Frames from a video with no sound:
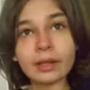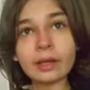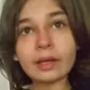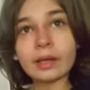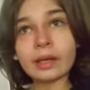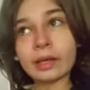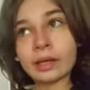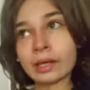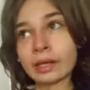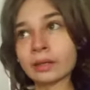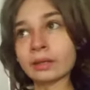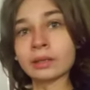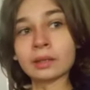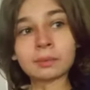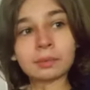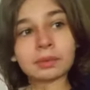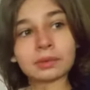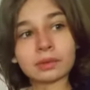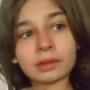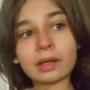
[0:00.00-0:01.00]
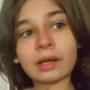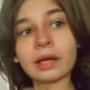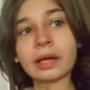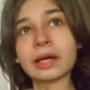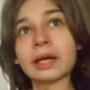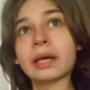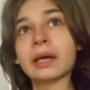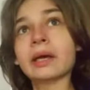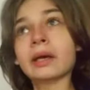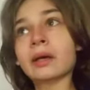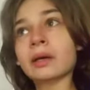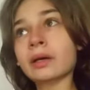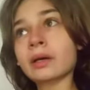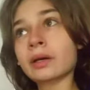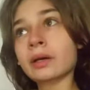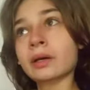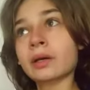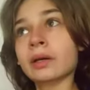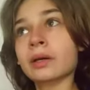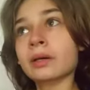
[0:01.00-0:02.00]
and apply
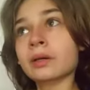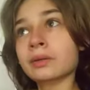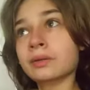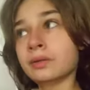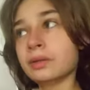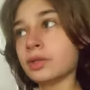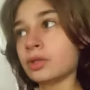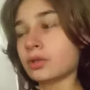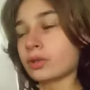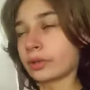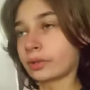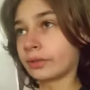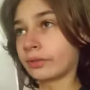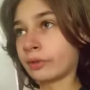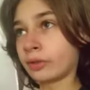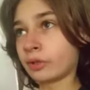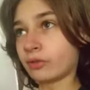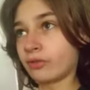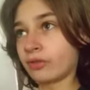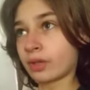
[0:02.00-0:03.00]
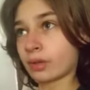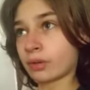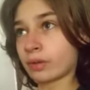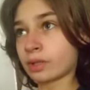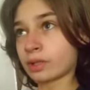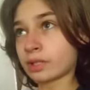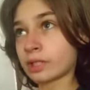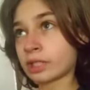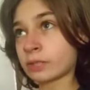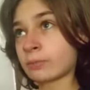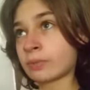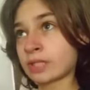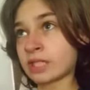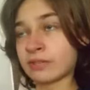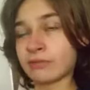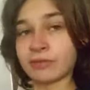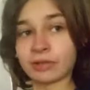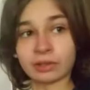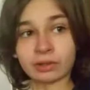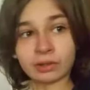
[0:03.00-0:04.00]
destructive interference
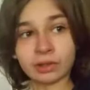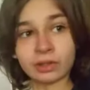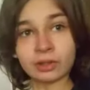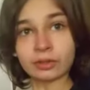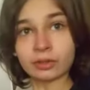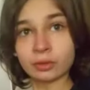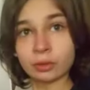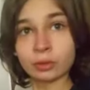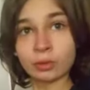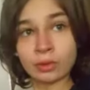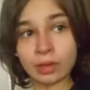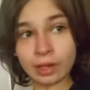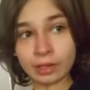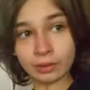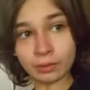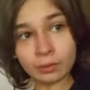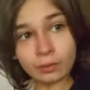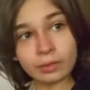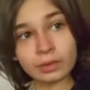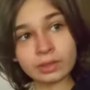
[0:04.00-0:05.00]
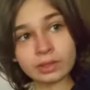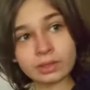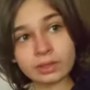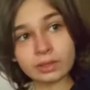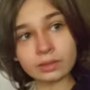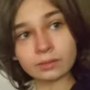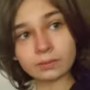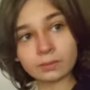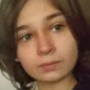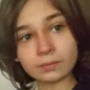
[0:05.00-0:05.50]
specifically to that noise